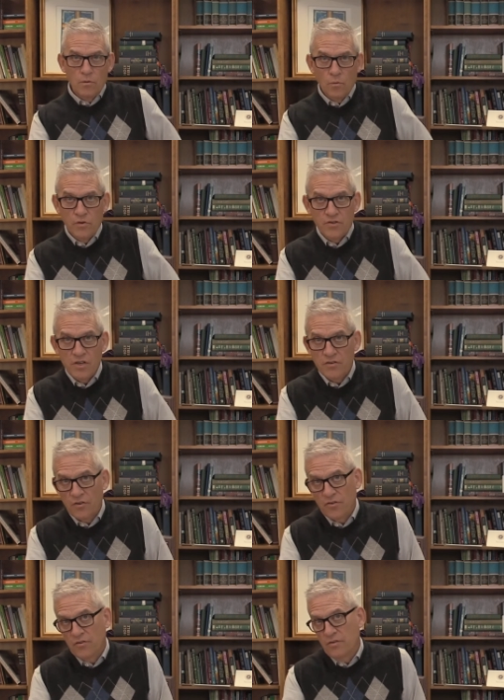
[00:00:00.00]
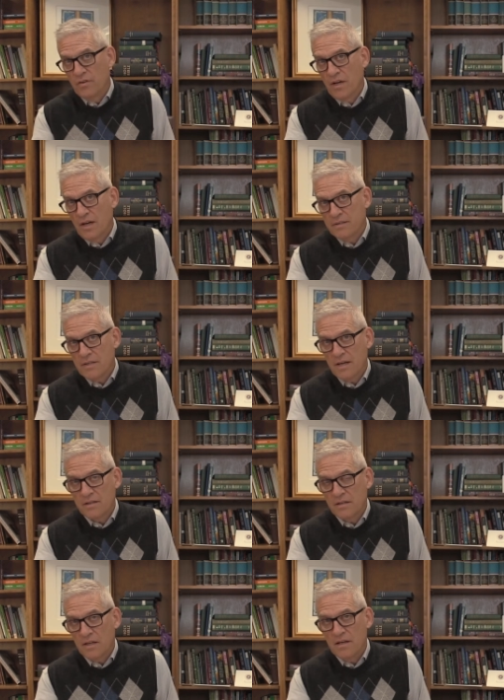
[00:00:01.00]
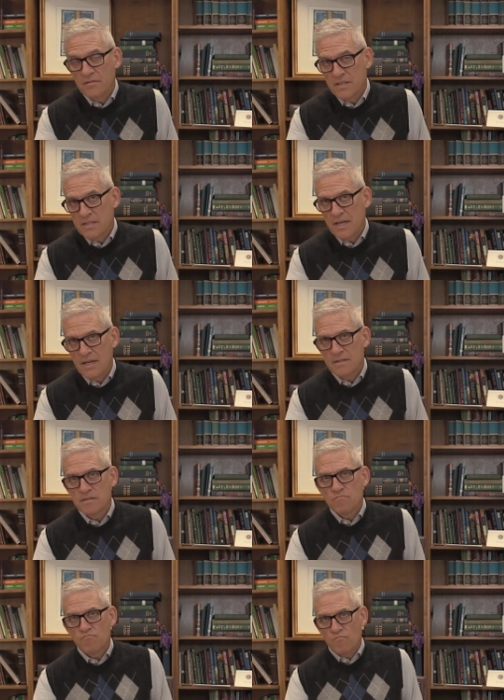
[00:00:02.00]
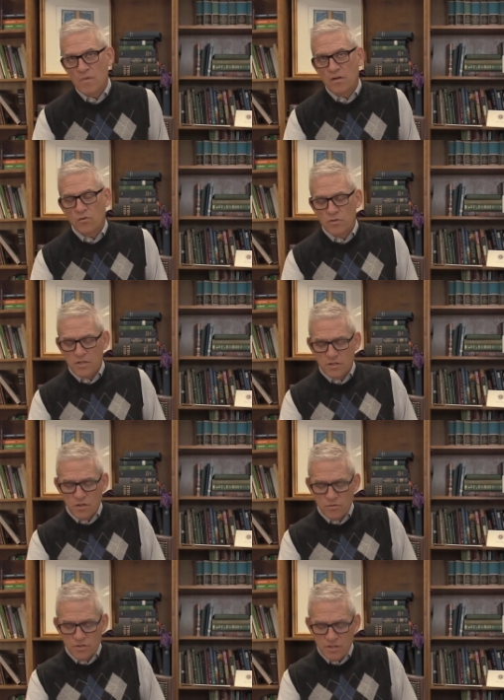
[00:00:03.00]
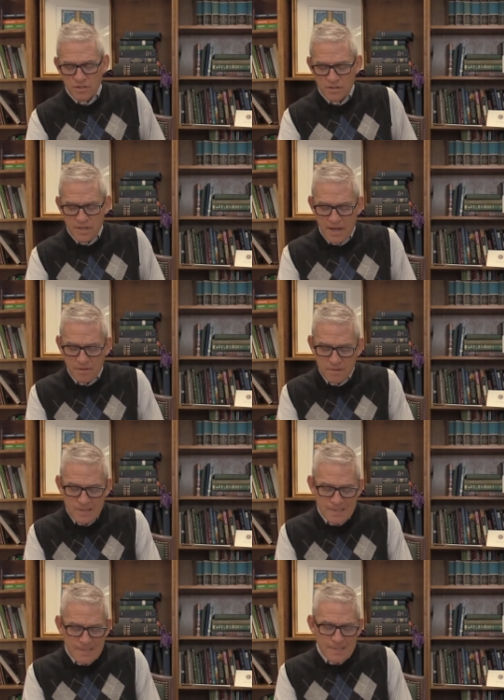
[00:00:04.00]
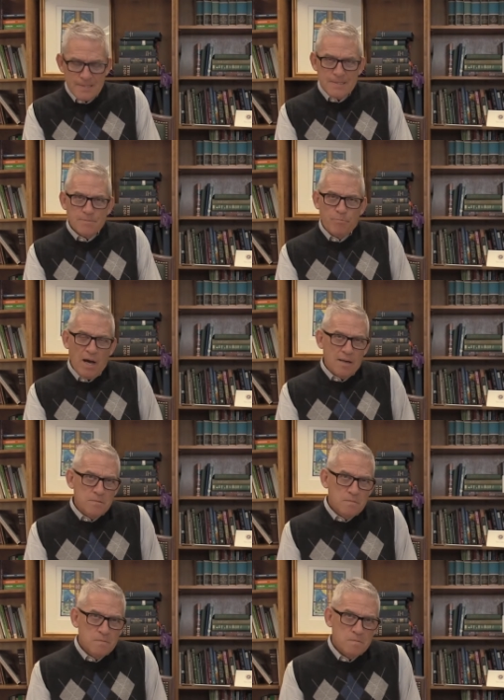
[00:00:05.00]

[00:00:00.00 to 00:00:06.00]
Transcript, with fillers: was Jesus' uh, death and life in his hands, and of course he chose Jesus' death, but